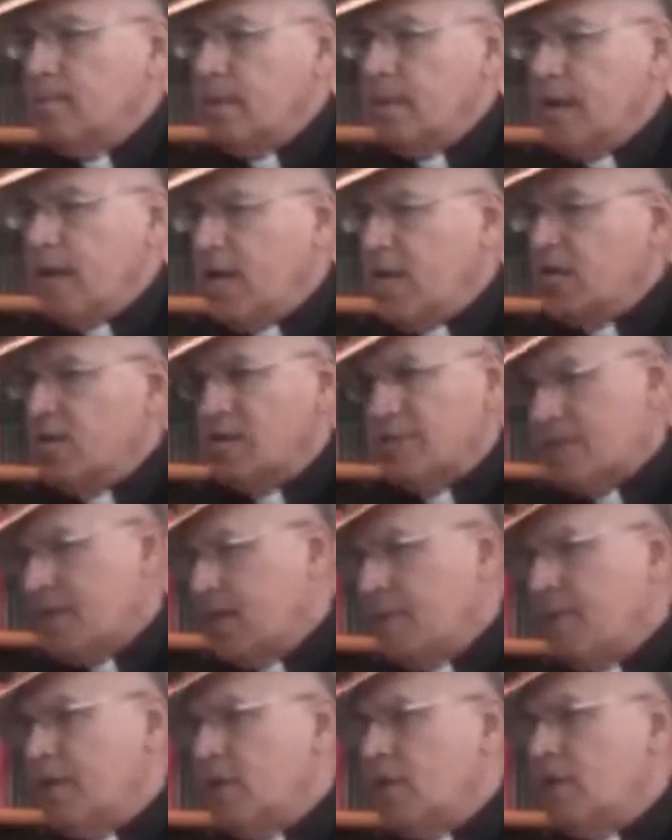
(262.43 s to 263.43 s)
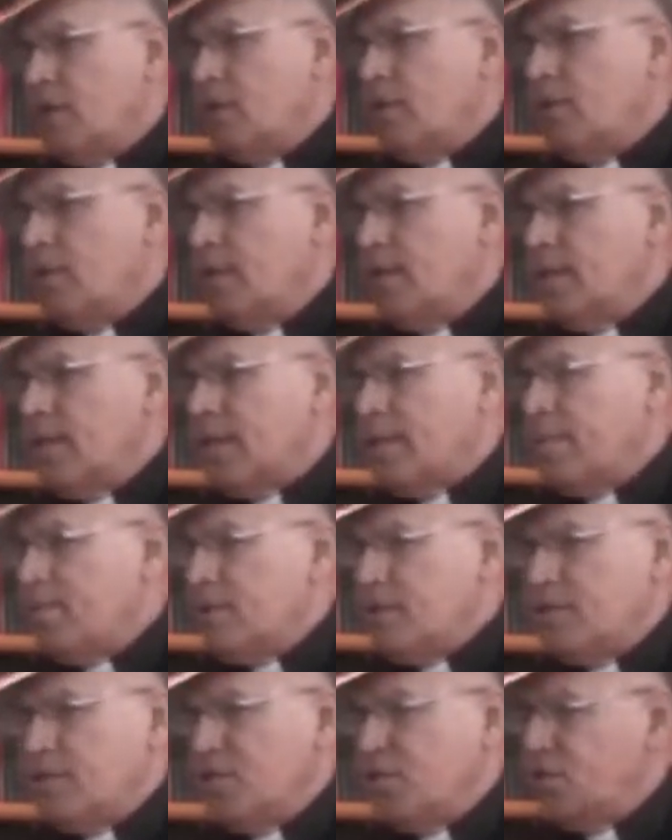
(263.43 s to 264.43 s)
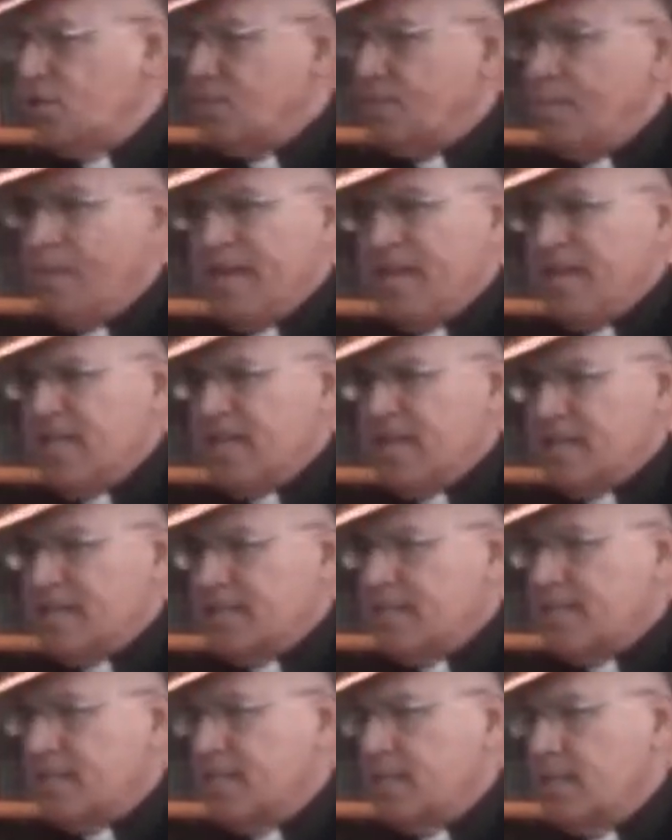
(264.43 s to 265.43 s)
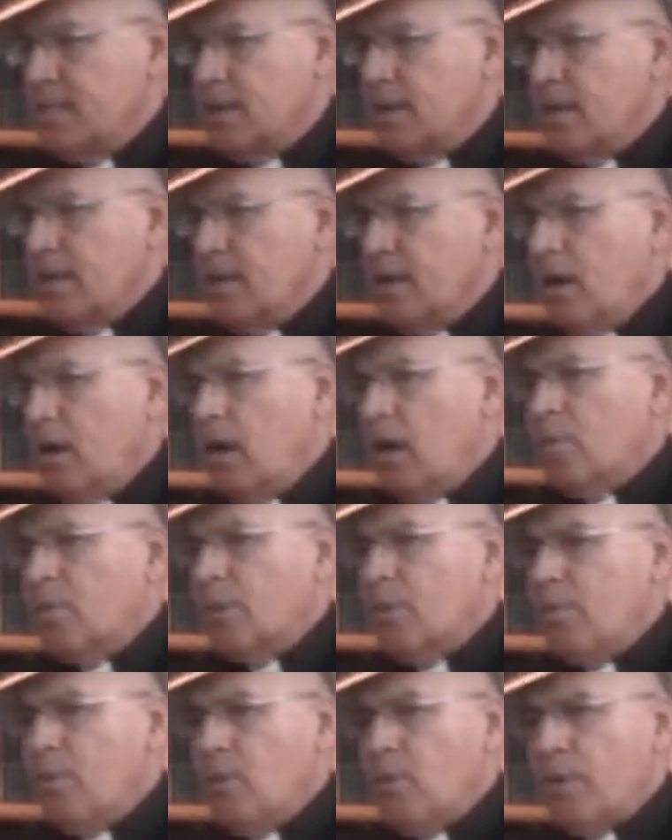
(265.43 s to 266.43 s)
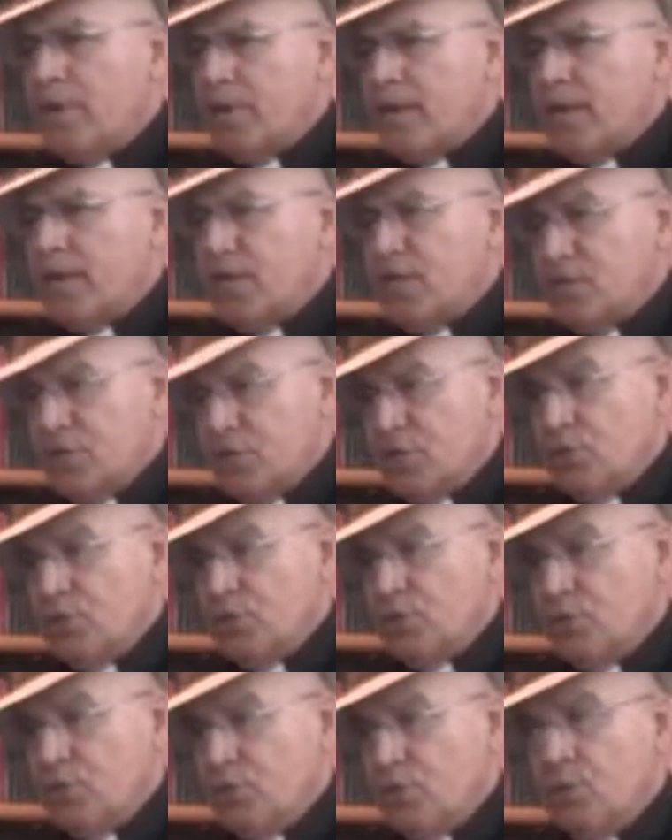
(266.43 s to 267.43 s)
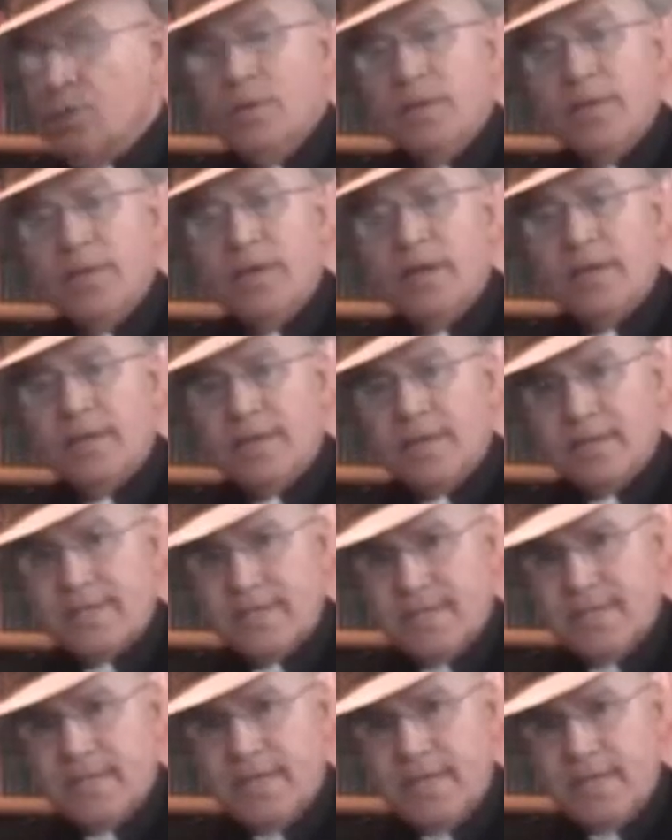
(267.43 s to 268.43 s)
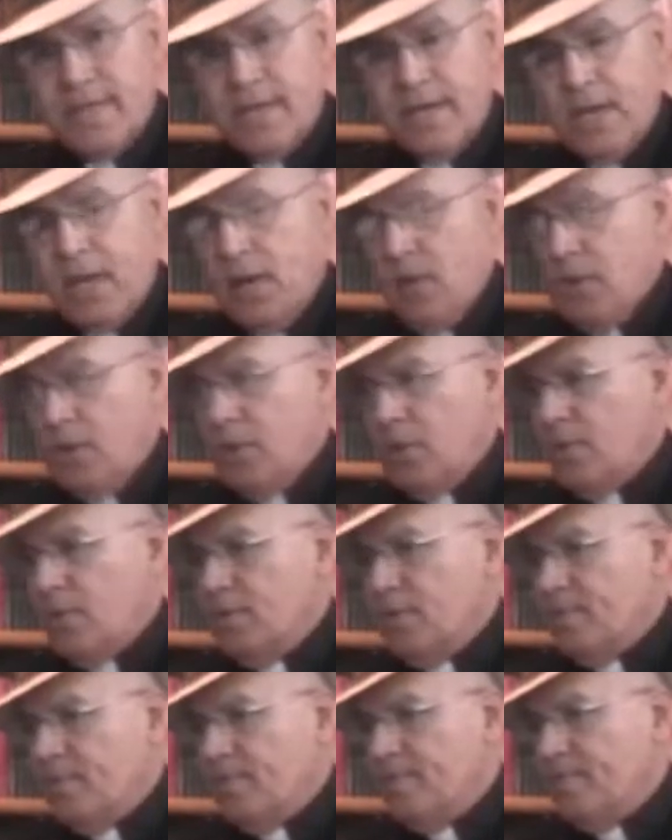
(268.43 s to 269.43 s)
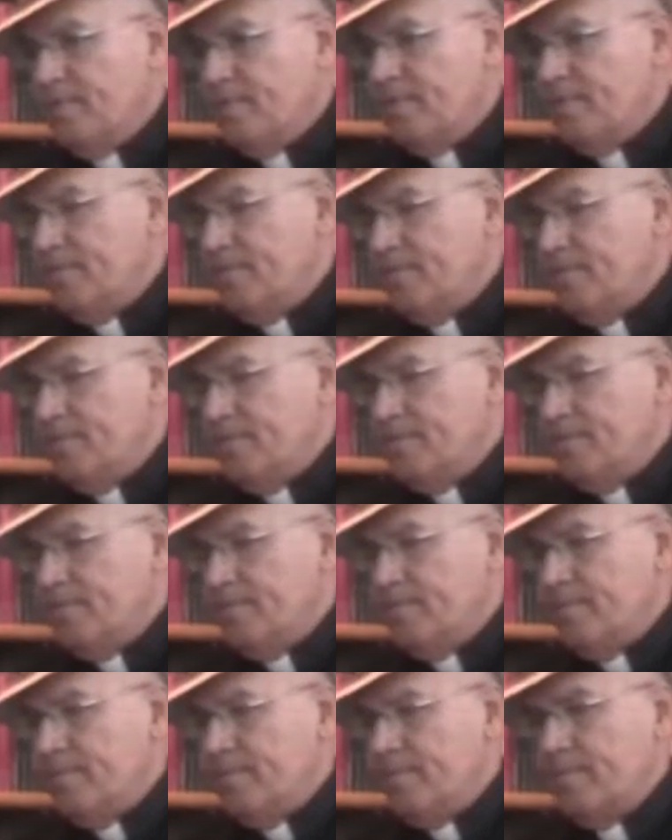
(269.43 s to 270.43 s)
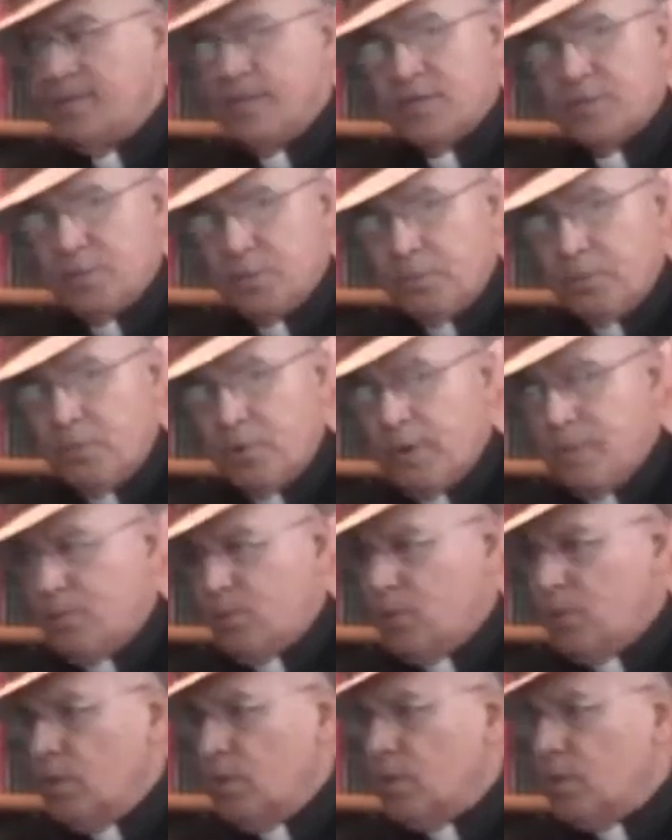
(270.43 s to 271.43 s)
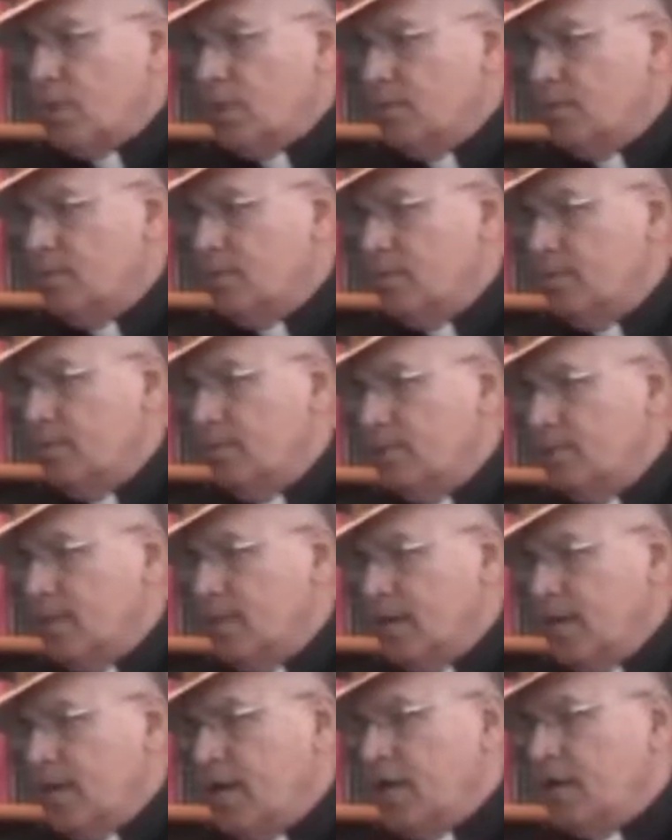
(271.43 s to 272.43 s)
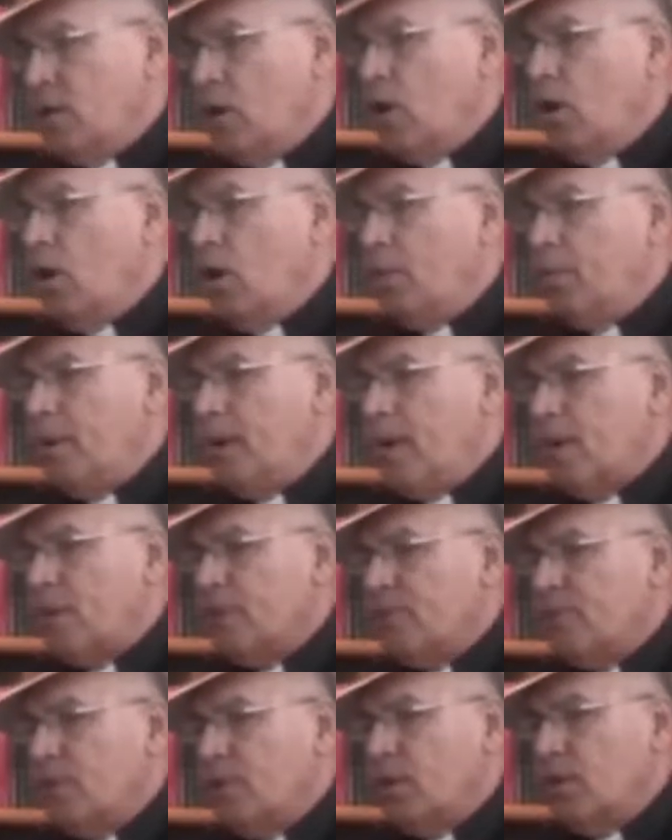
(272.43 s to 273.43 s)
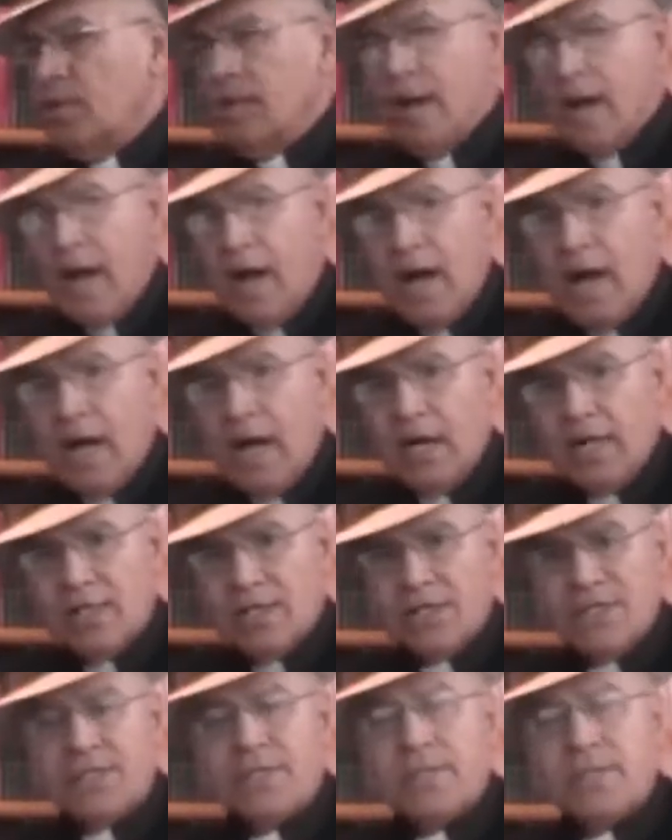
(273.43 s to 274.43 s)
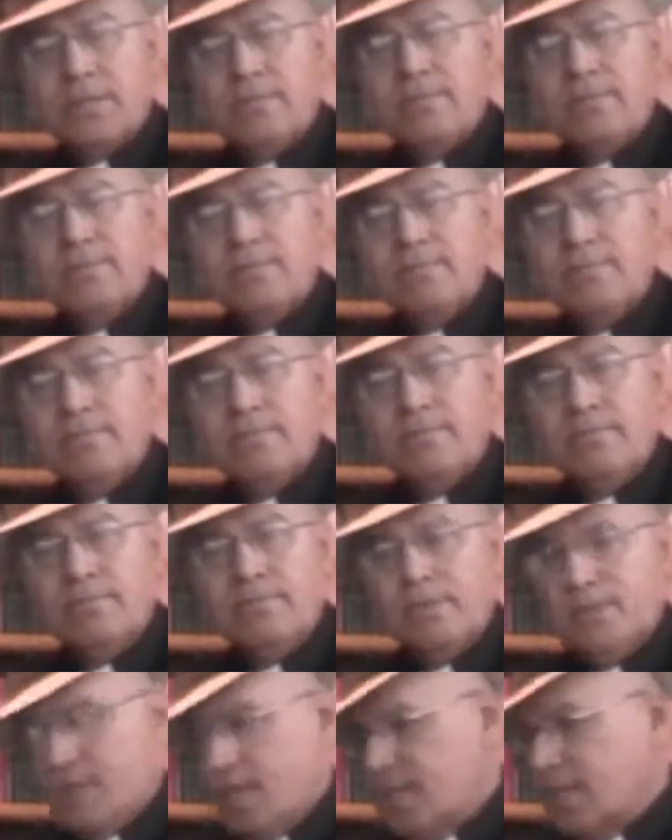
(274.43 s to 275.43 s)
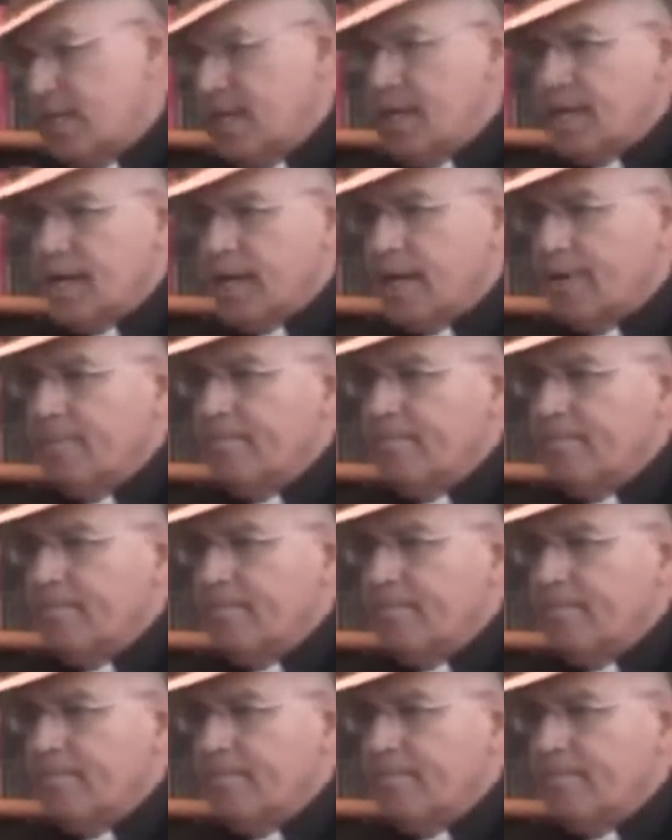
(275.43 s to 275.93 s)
Angels coming and going like busy bees, all reporting to the CEO, the supreme ruler, and all-powerful Oz. Just kidding.